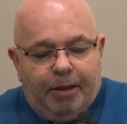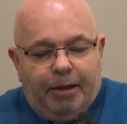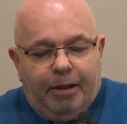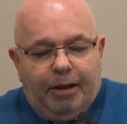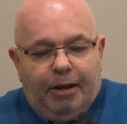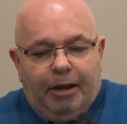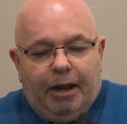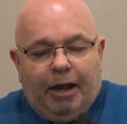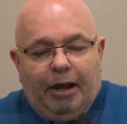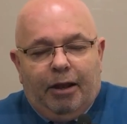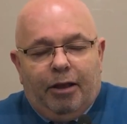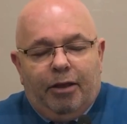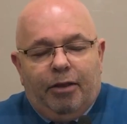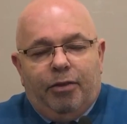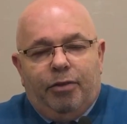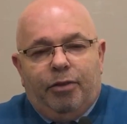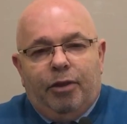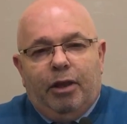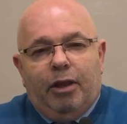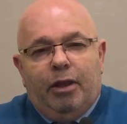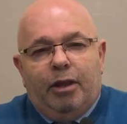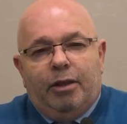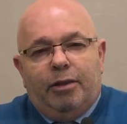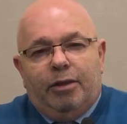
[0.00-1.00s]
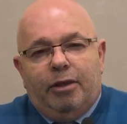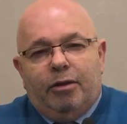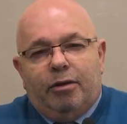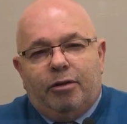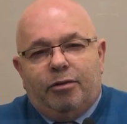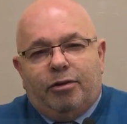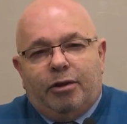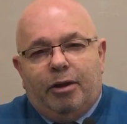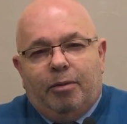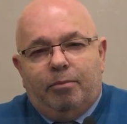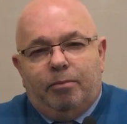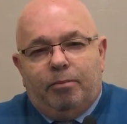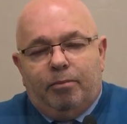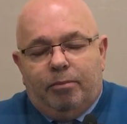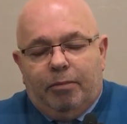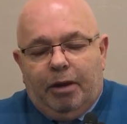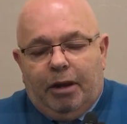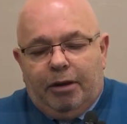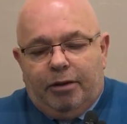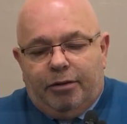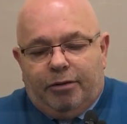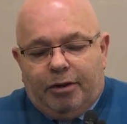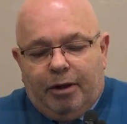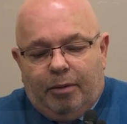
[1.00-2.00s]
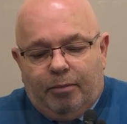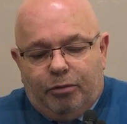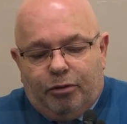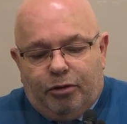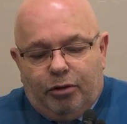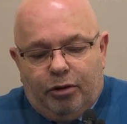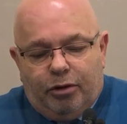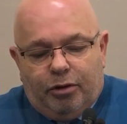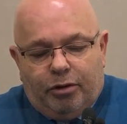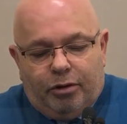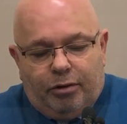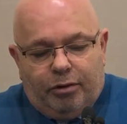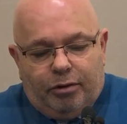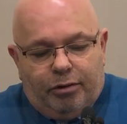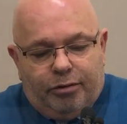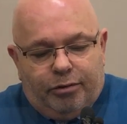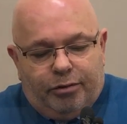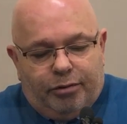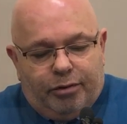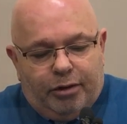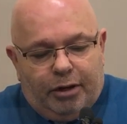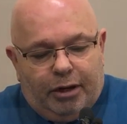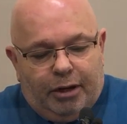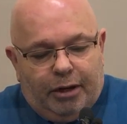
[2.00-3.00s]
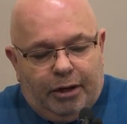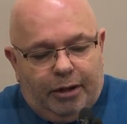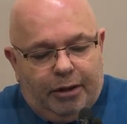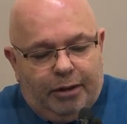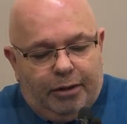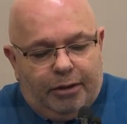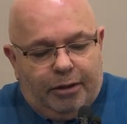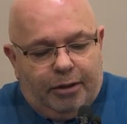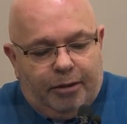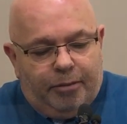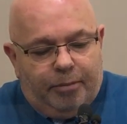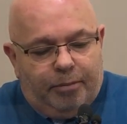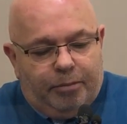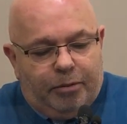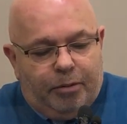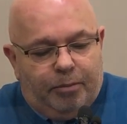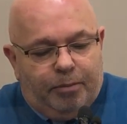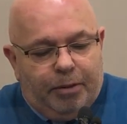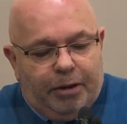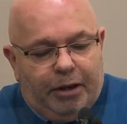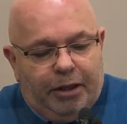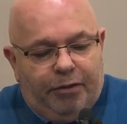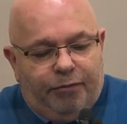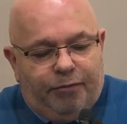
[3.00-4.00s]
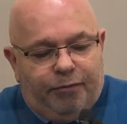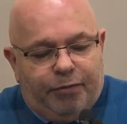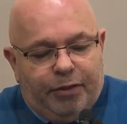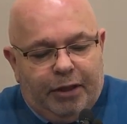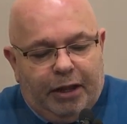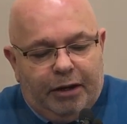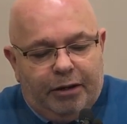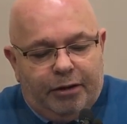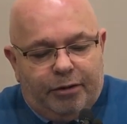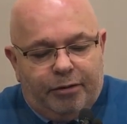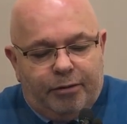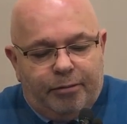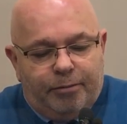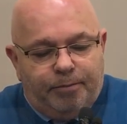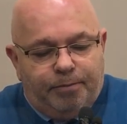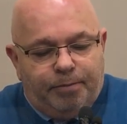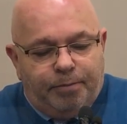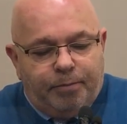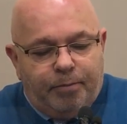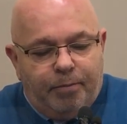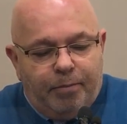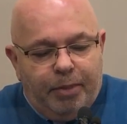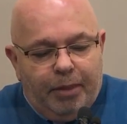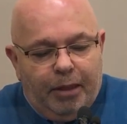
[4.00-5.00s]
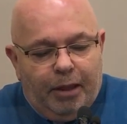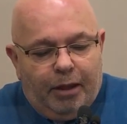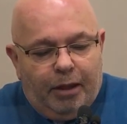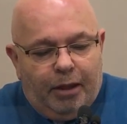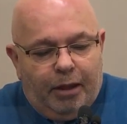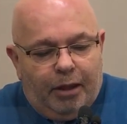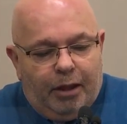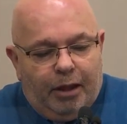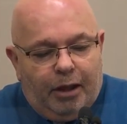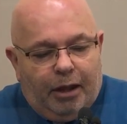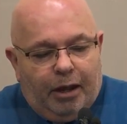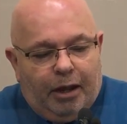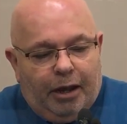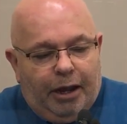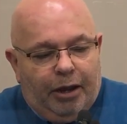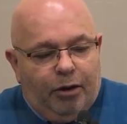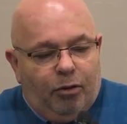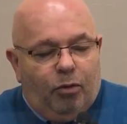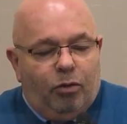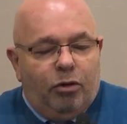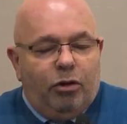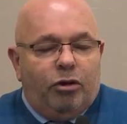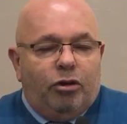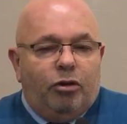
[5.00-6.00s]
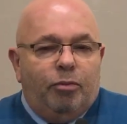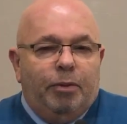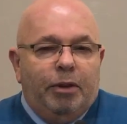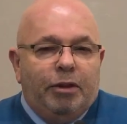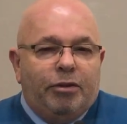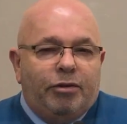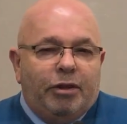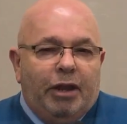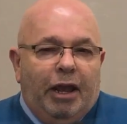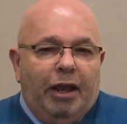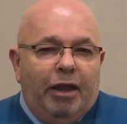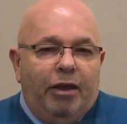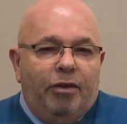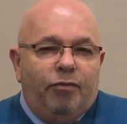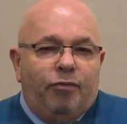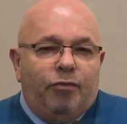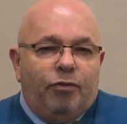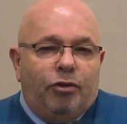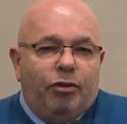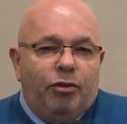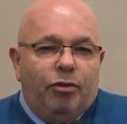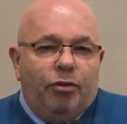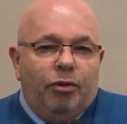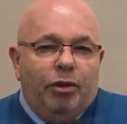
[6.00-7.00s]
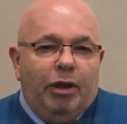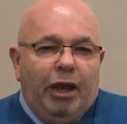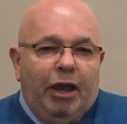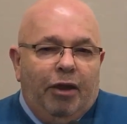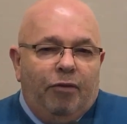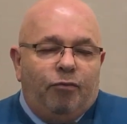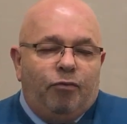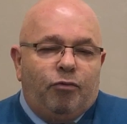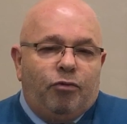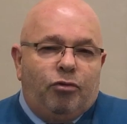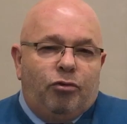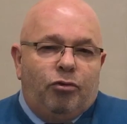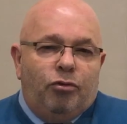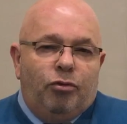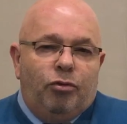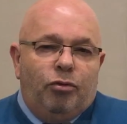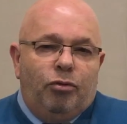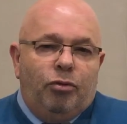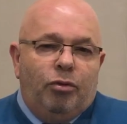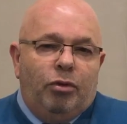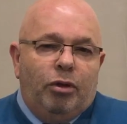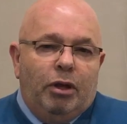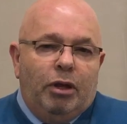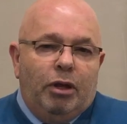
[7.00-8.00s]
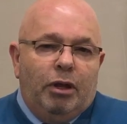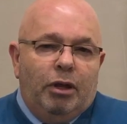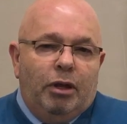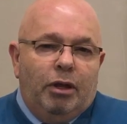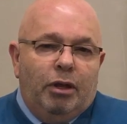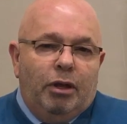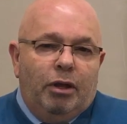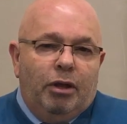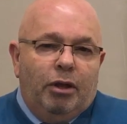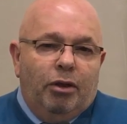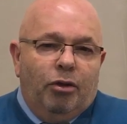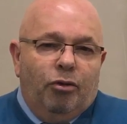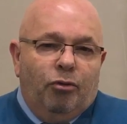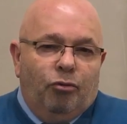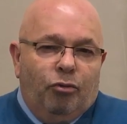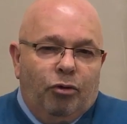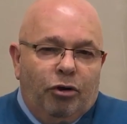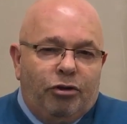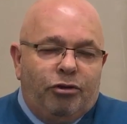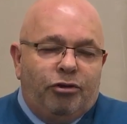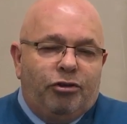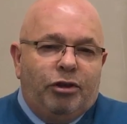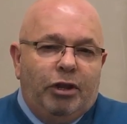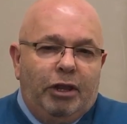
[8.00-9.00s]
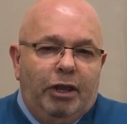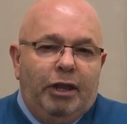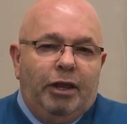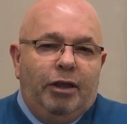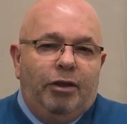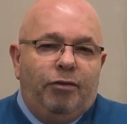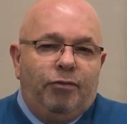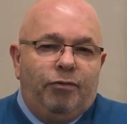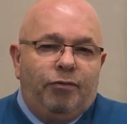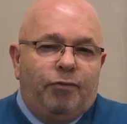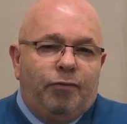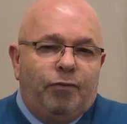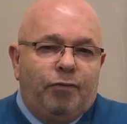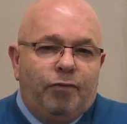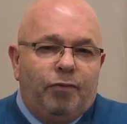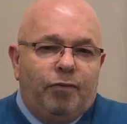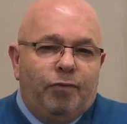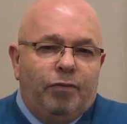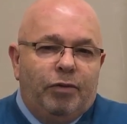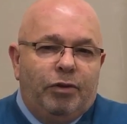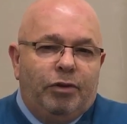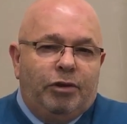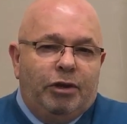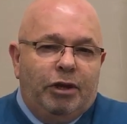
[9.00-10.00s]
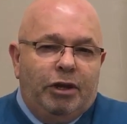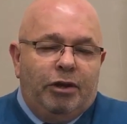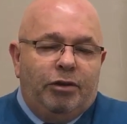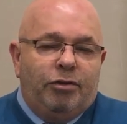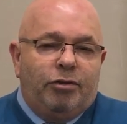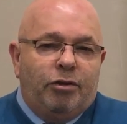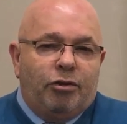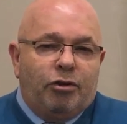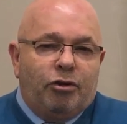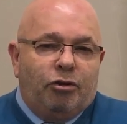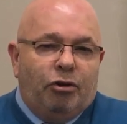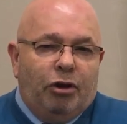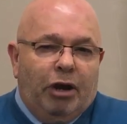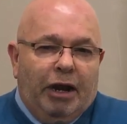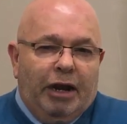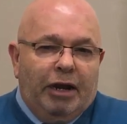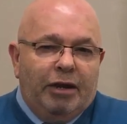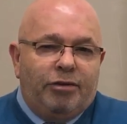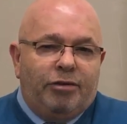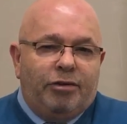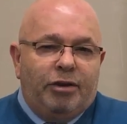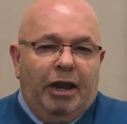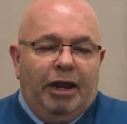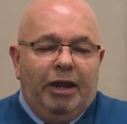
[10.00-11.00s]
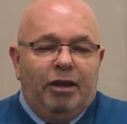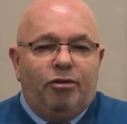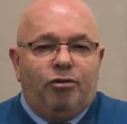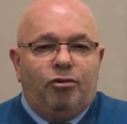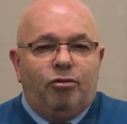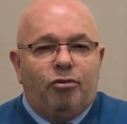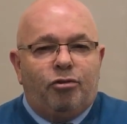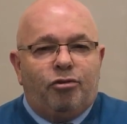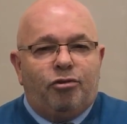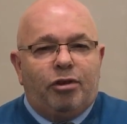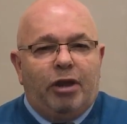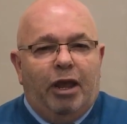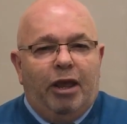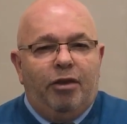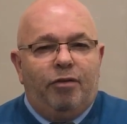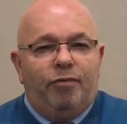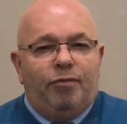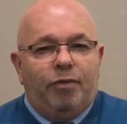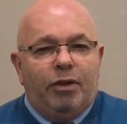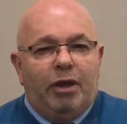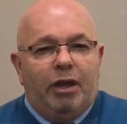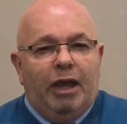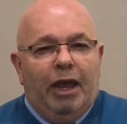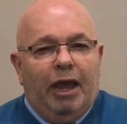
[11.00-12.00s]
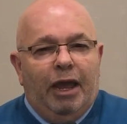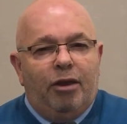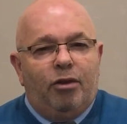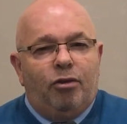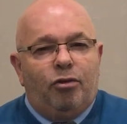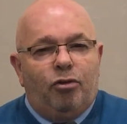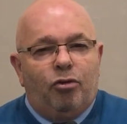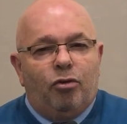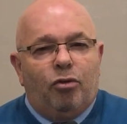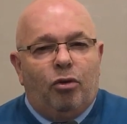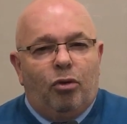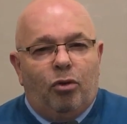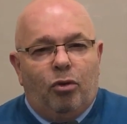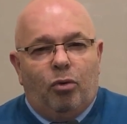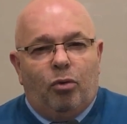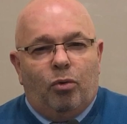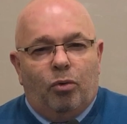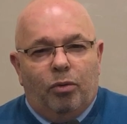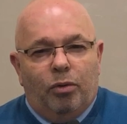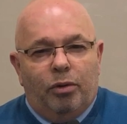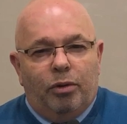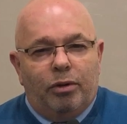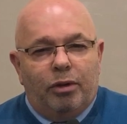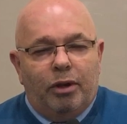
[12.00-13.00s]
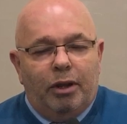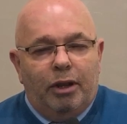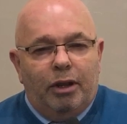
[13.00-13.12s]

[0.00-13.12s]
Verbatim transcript: Now, there are some, in some circles, uh, the, the belief that uh, in order to be saved, you have to receive Jesus Christ as your Savior and your Lord.